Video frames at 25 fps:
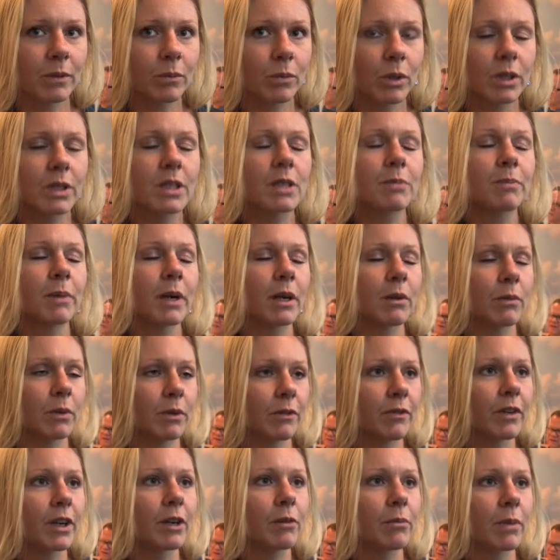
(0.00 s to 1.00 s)
what inspired
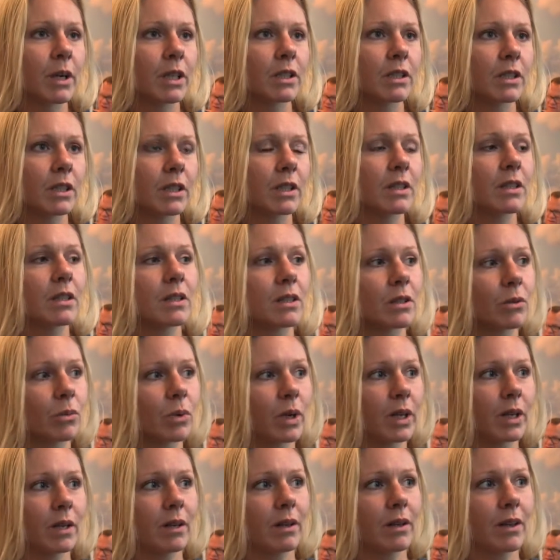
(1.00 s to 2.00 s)
me very much is the
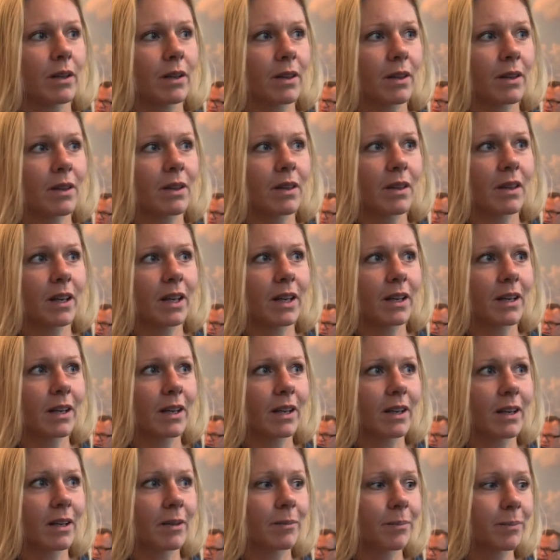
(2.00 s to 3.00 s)
way he's
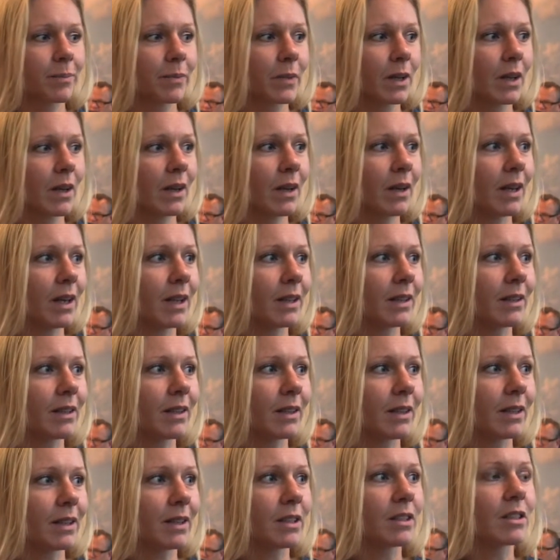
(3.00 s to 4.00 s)
thinking
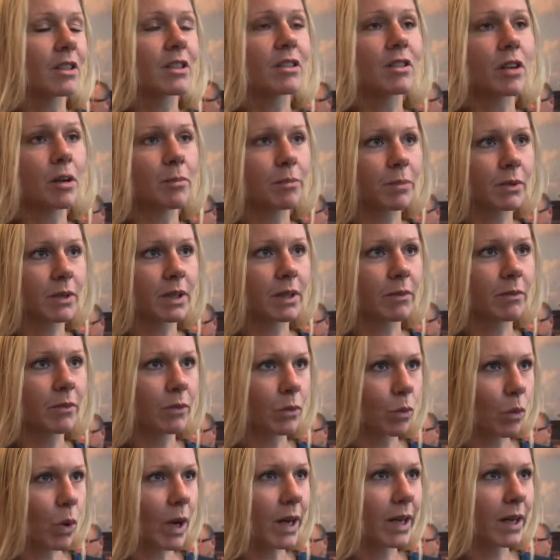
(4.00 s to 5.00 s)
in the disruptive
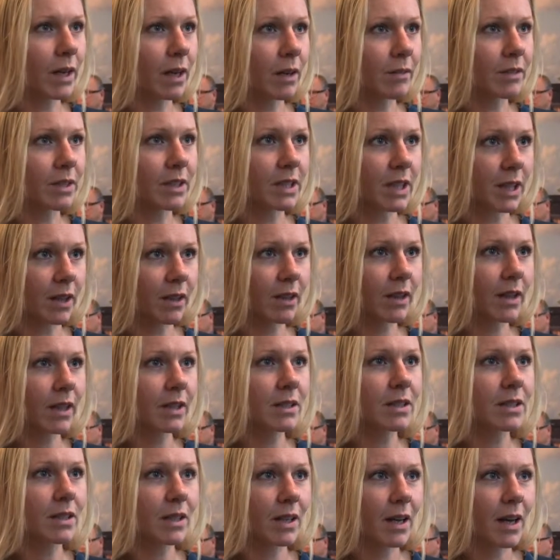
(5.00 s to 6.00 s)
way of seeing
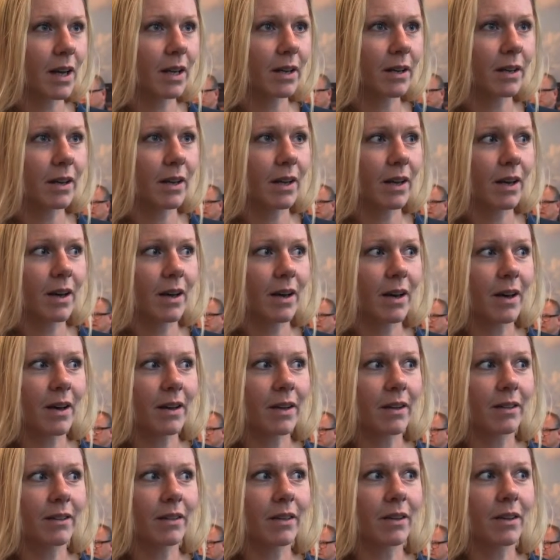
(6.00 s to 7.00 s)
things, and
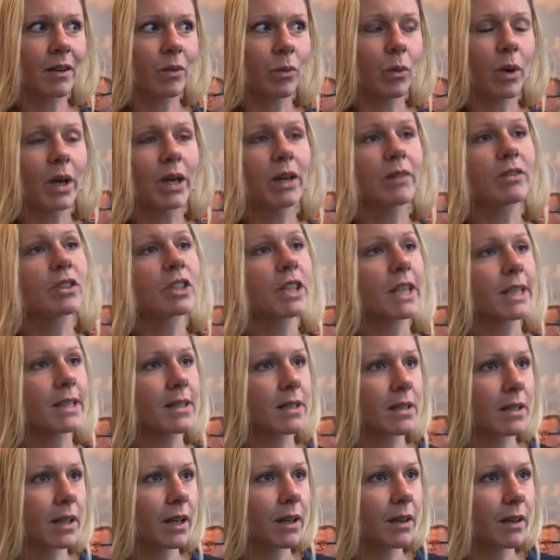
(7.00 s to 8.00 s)
the way of
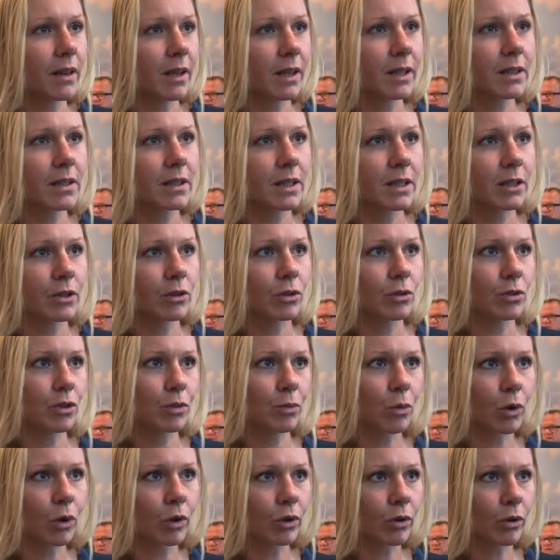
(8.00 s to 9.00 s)
testing things into
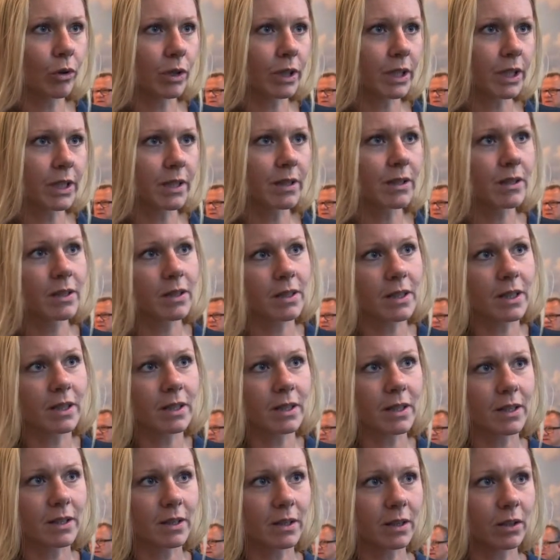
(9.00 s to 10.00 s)
small audiences
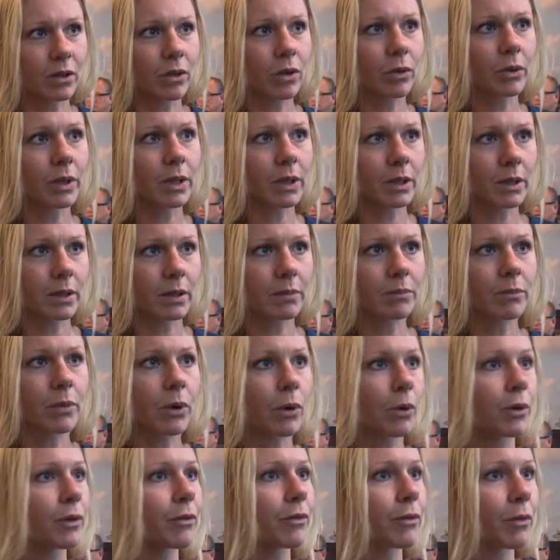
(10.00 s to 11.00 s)
and going
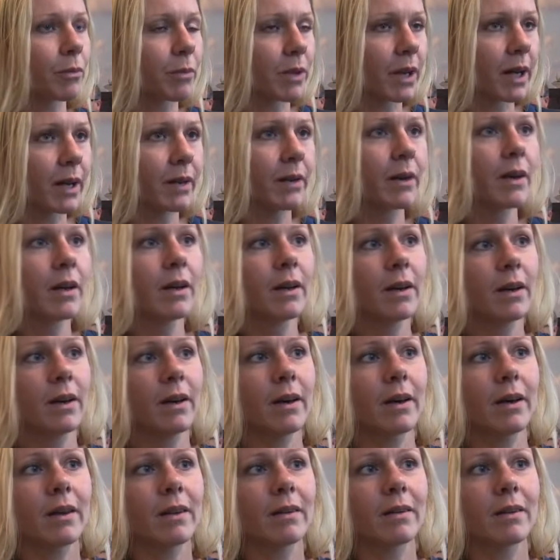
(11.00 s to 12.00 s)
broader from there.
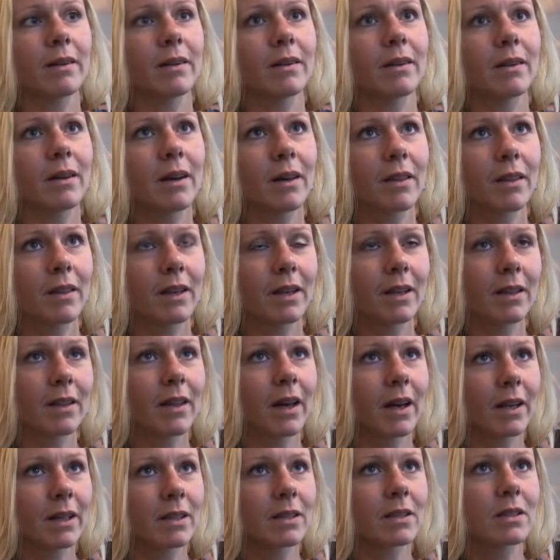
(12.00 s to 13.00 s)
And I think
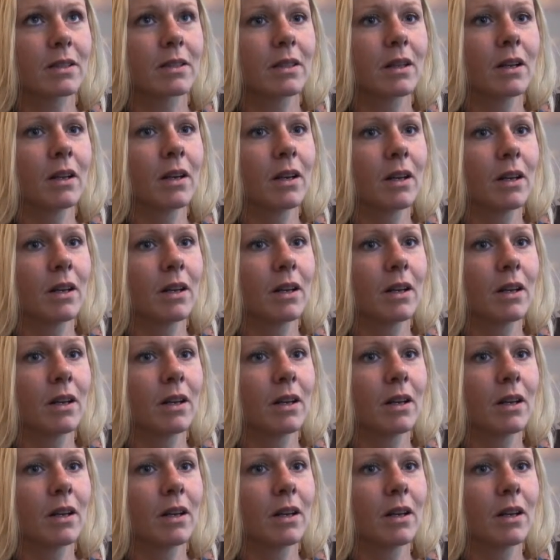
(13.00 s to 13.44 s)
that is